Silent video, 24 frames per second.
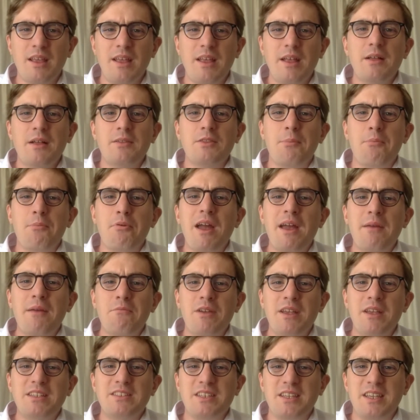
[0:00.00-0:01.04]
The prime
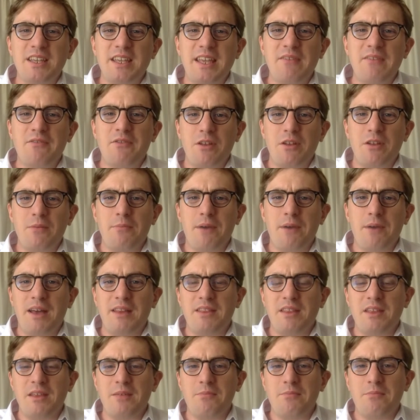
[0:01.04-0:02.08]
reason given by
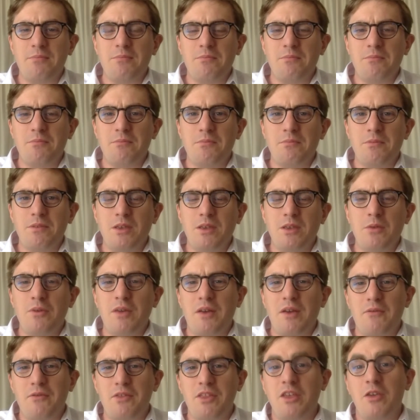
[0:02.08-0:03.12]
the
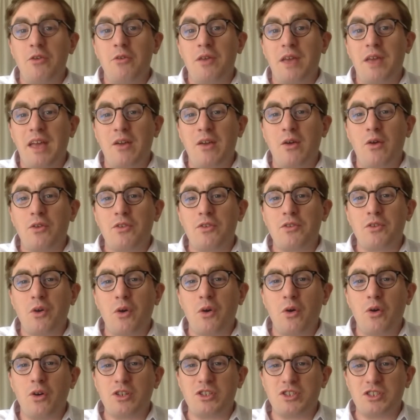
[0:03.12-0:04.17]
UK for the UK court's
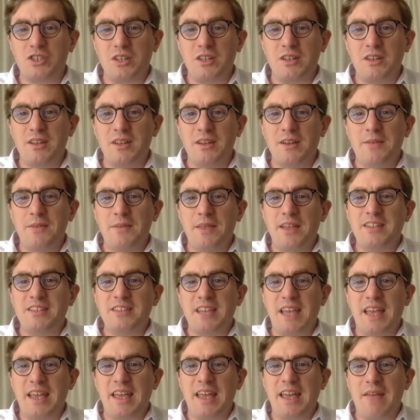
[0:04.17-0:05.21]
caution in
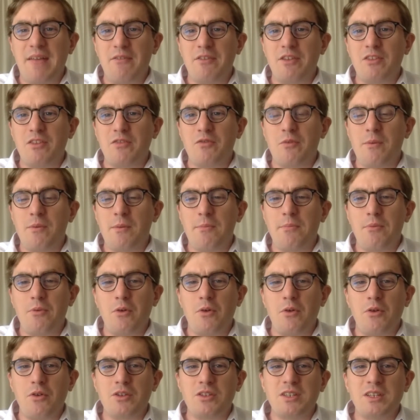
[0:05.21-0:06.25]
taking evidence from abroad